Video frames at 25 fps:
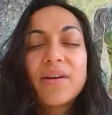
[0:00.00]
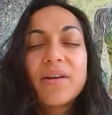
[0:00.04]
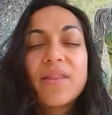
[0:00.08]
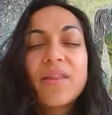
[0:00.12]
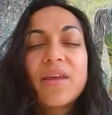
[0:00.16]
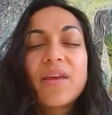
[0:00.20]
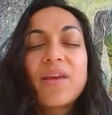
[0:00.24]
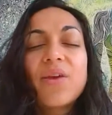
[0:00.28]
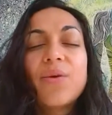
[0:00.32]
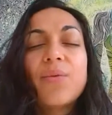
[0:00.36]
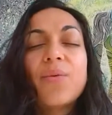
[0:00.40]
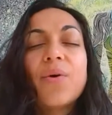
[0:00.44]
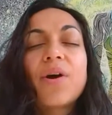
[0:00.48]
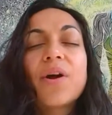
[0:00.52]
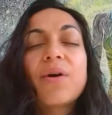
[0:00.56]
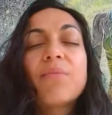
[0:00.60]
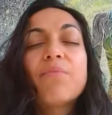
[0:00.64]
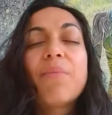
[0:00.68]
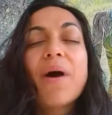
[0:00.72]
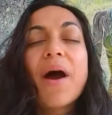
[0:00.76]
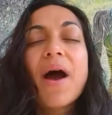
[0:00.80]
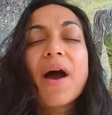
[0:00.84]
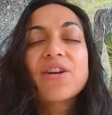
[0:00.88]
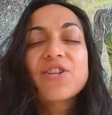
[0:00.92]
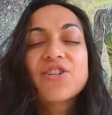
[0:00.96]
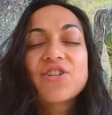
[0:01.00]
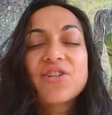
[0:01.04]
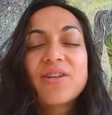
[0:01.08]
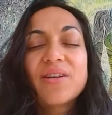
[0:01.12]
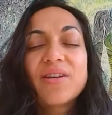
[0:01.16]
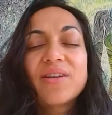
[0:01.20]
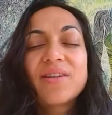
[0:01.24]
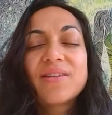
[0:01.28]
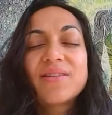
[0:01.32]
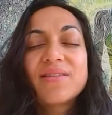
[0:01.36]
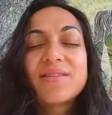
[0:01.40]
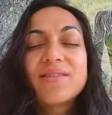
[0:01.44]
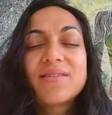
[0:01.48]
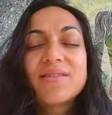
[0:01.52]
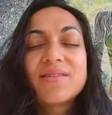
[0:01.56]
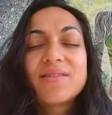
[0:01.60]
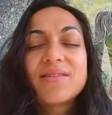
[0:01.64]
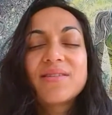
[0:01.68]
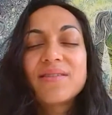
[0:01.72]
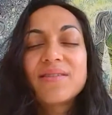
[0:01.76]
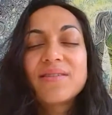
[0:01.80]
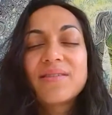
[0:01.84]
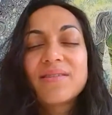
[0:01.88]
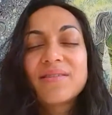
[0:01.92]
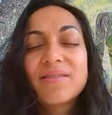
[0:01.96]
that you are compassionate,
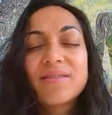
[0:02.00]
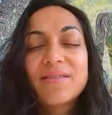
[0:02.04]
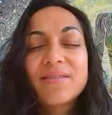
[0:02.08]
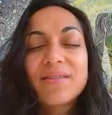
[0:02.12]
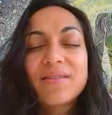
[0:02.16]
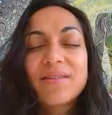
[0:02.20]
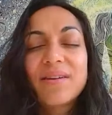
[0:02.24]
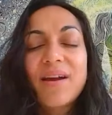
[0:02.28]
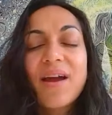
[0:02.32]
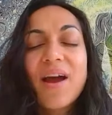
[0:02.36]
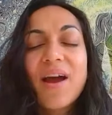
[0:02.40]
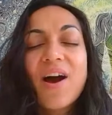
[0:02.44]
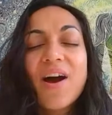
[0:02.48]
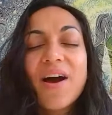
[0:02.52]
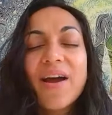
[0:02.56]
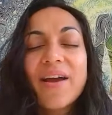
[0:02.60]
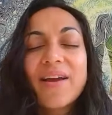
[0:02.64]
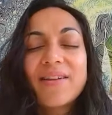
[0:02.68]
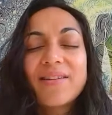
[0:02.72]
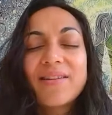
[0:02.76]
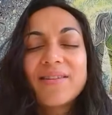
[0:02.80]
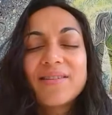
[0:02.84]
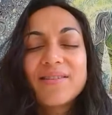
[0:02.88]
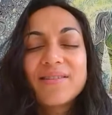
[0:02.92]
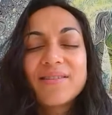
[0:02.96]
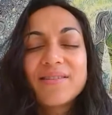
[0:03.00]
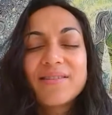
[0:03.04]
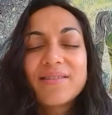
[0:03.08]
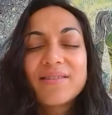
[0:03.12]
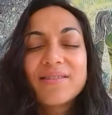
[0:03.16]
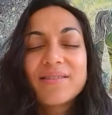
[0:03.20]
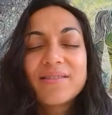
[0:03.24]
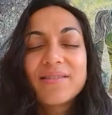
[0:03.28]
kind.